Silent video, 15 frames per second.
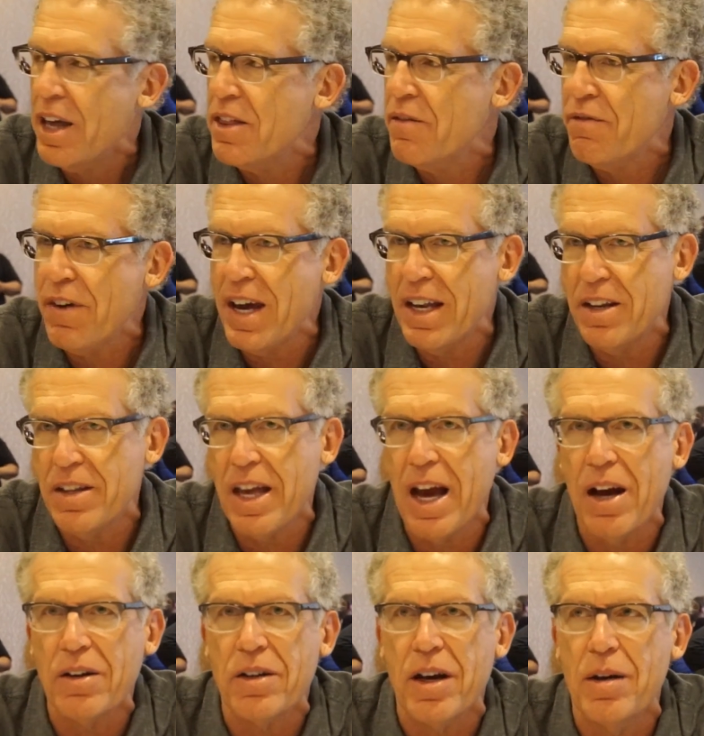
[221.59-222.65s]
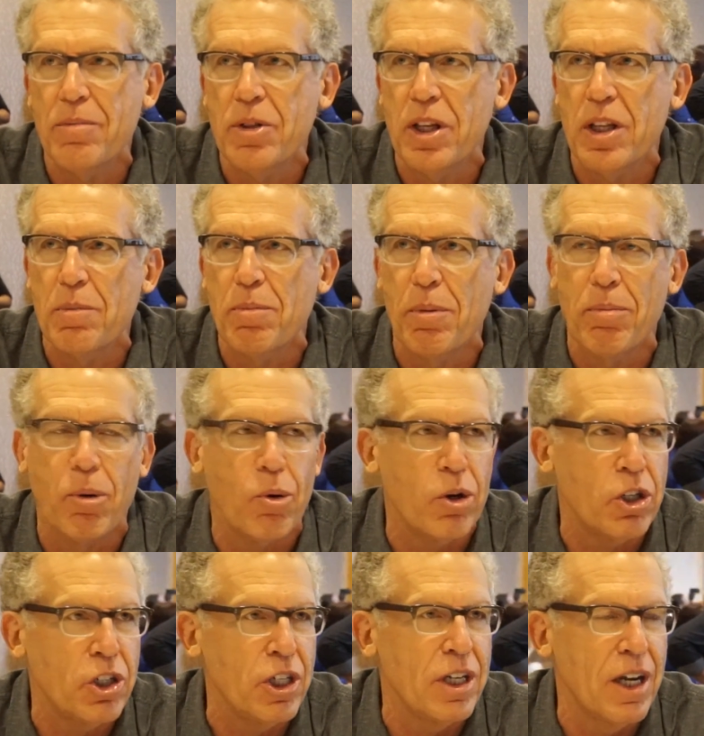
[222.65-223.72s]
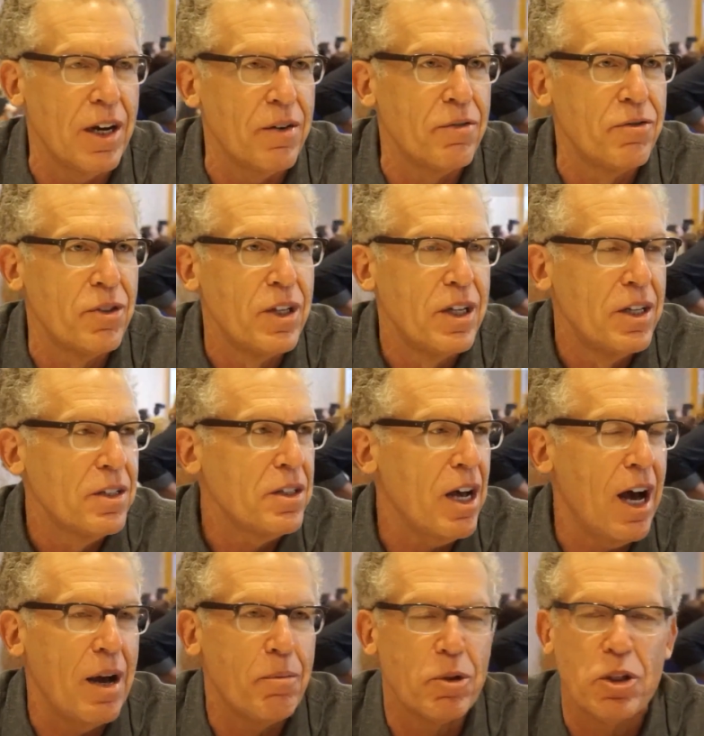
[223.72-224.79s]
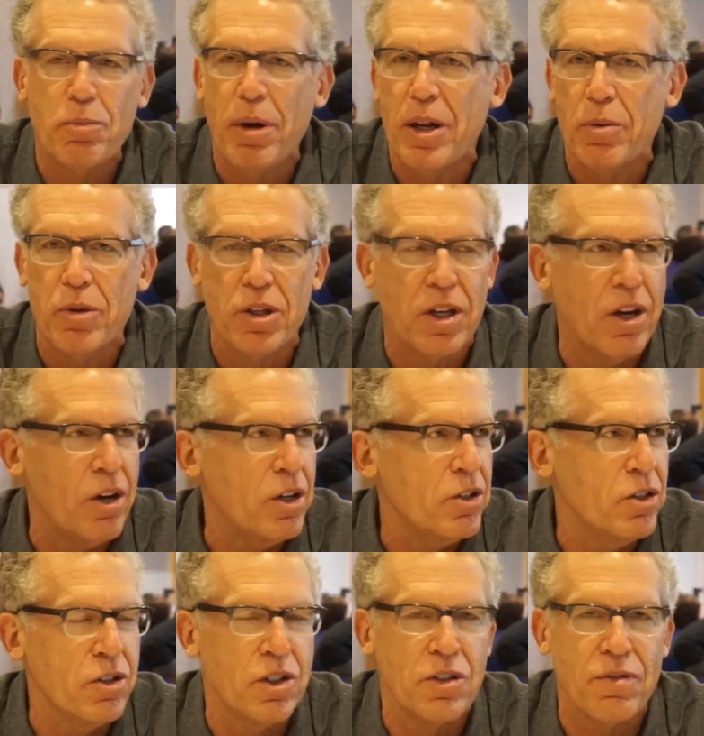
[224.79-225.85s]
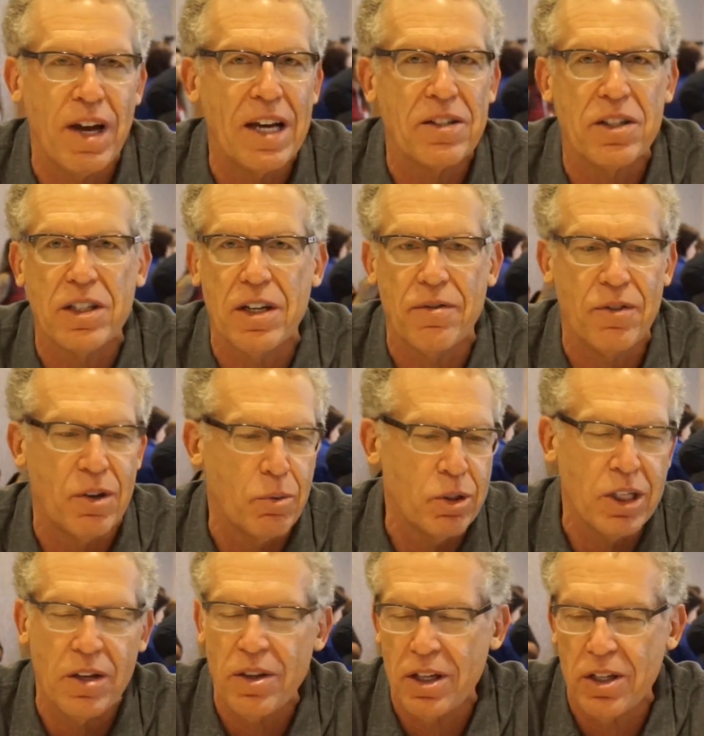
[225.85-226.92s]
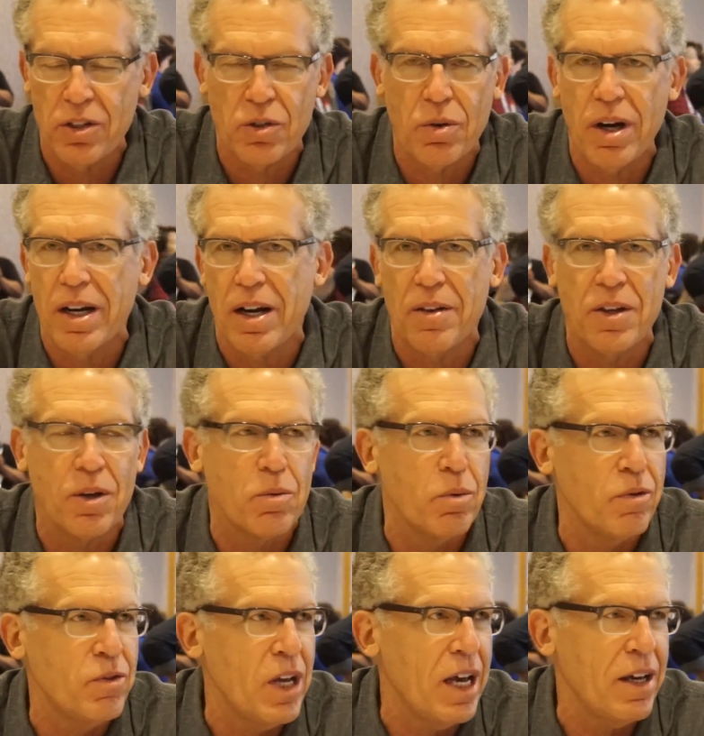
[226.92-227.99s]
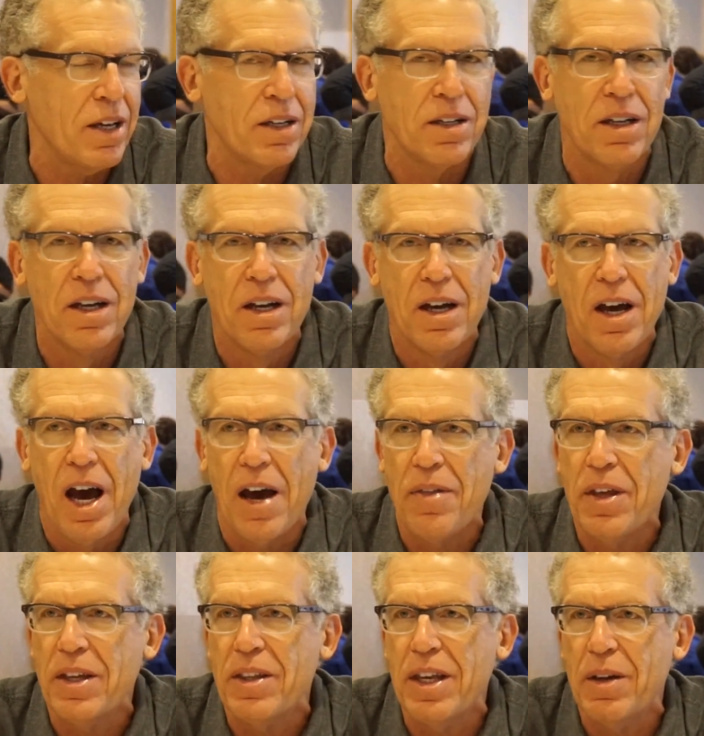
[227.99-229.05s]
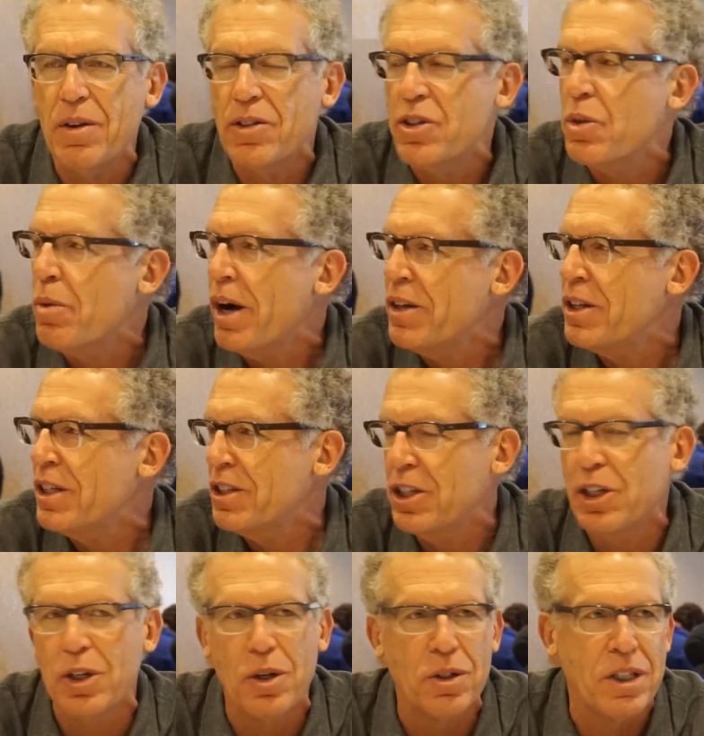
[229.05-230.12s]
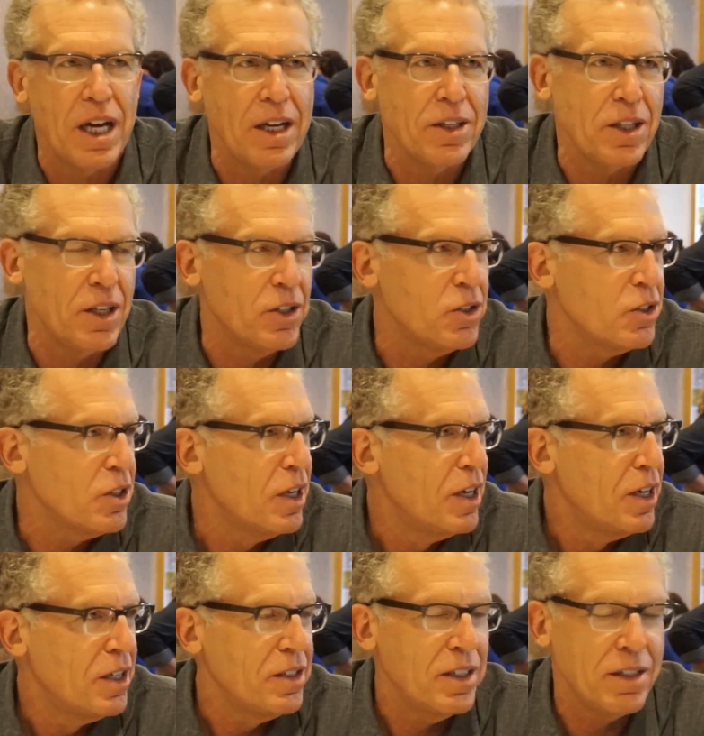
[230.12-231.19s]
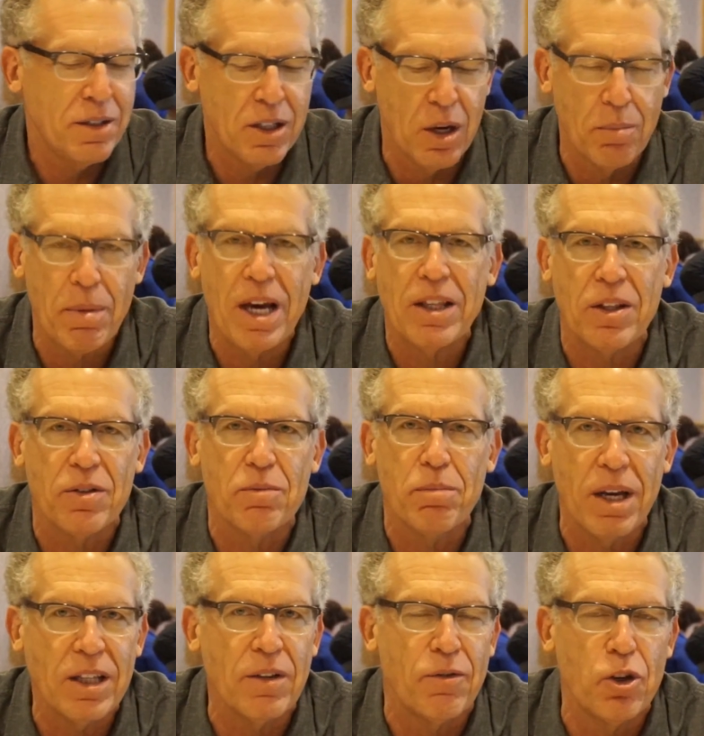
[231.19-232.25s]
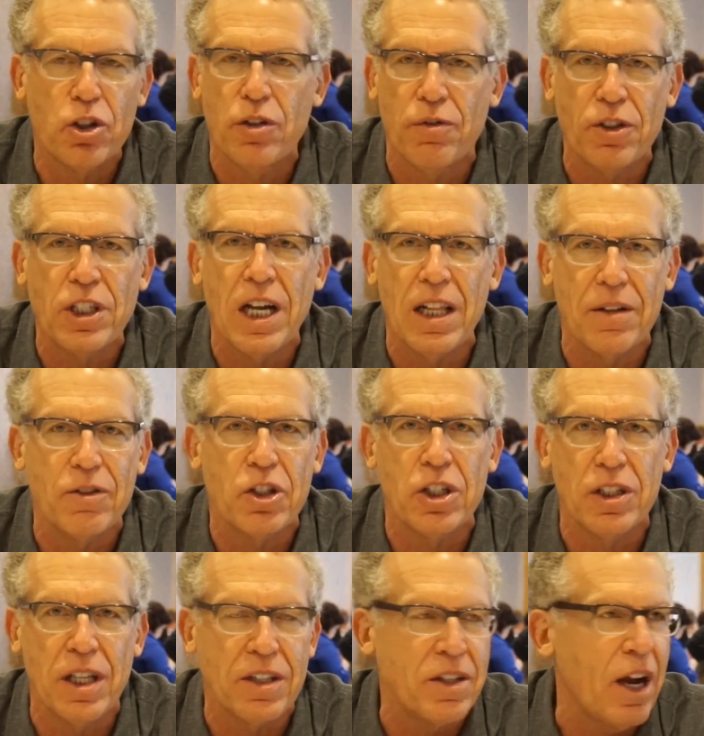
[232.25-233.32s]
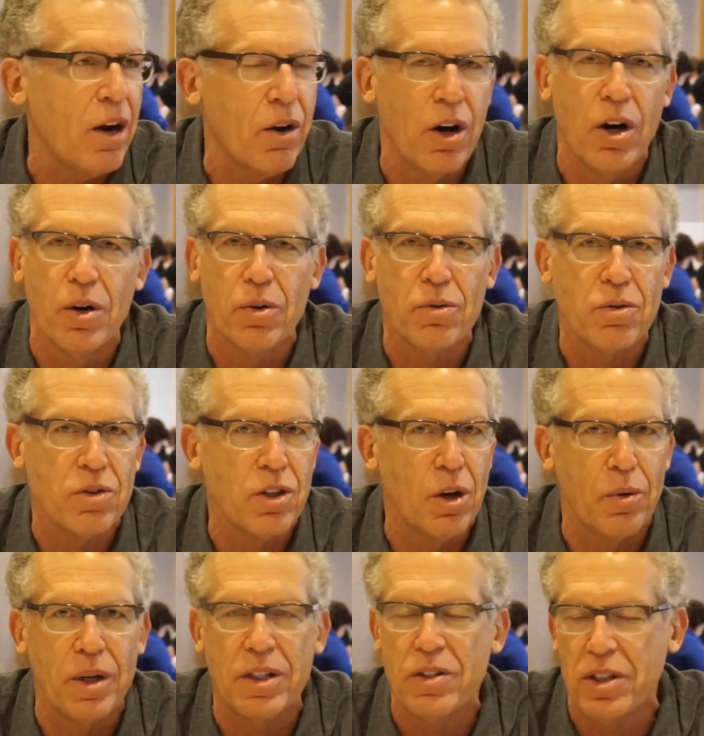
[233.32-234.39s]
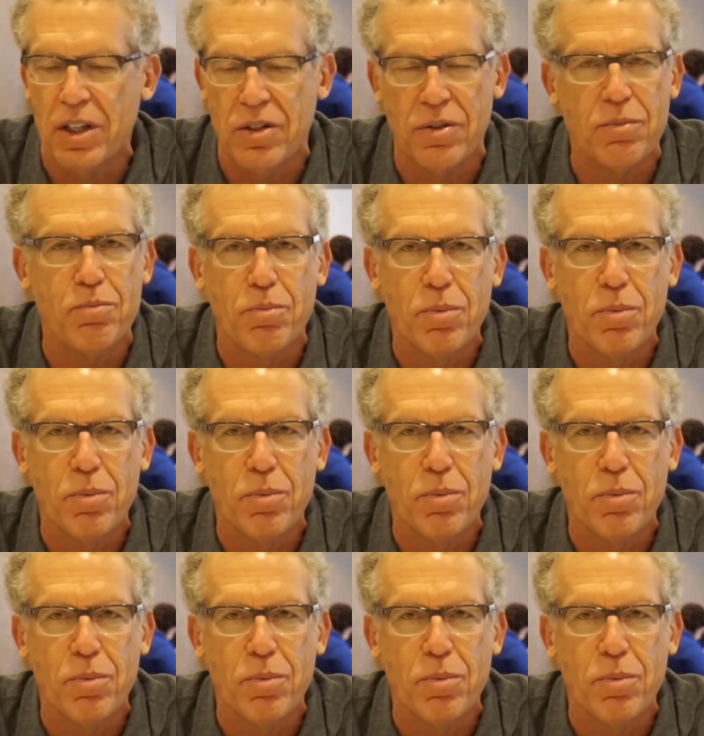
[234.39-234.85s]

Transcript: the fate and the outcomes and the proportion of time we spend with the characters is vastly different, which I think is great. I think it's the right thing to do. Take these, make the version for television that's our own. So it's